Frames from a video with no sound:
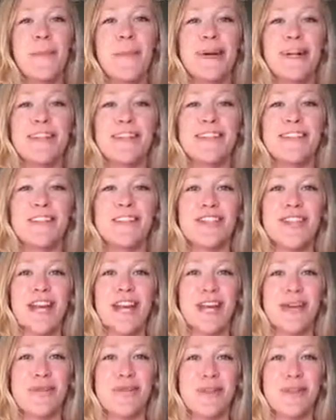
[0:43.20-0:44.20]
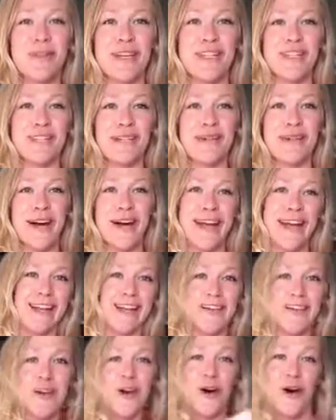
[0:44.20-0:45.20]
but still check in with me so I
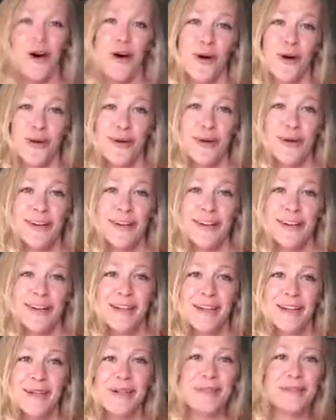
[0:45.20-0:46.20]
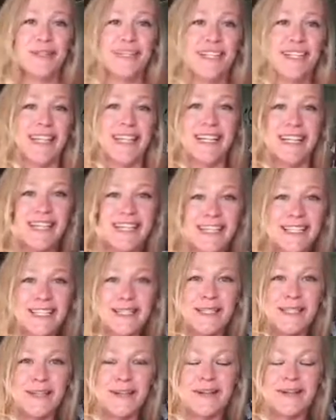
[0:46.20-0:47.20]
know who's in this.
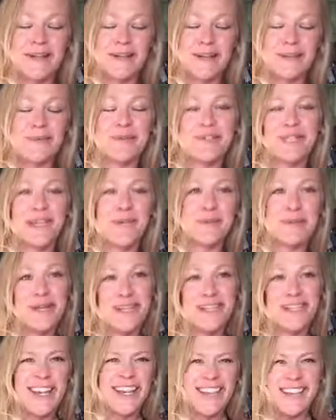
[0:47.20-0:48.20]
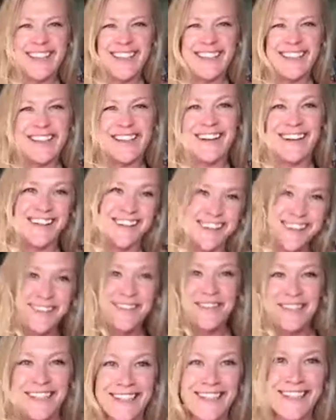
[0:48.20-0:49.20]
I almost said bitch. I can cuss in here.
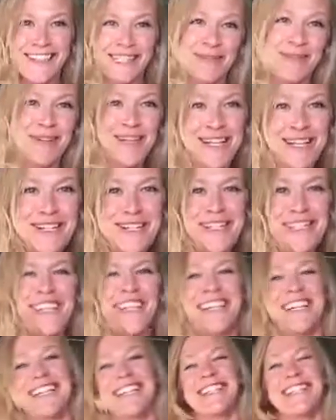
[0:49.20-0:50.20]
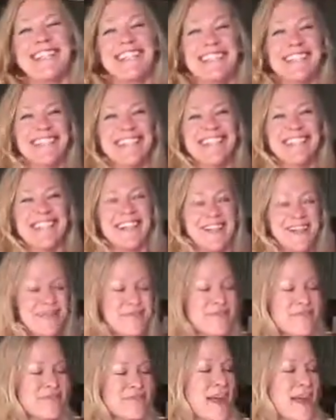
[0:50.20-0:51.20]
Who's in this bitch?
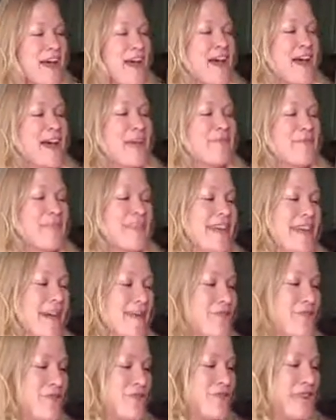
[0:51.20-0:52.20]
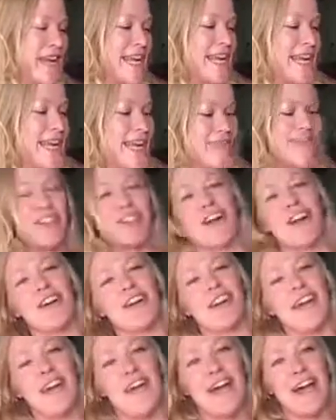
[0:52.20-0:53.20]
I'm drinking the
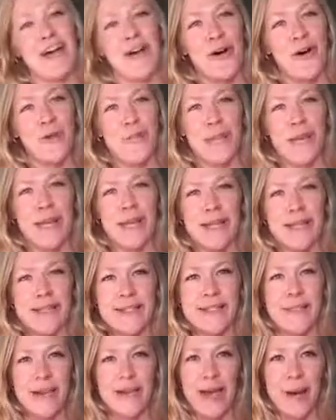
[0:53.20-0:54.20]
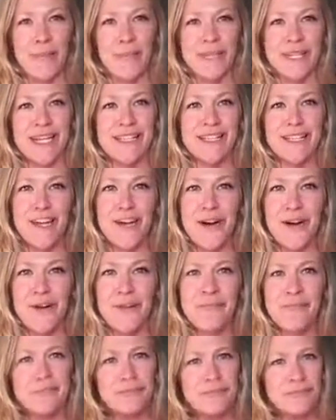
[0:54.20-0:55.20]
Chardonnay I opened a couple days ago.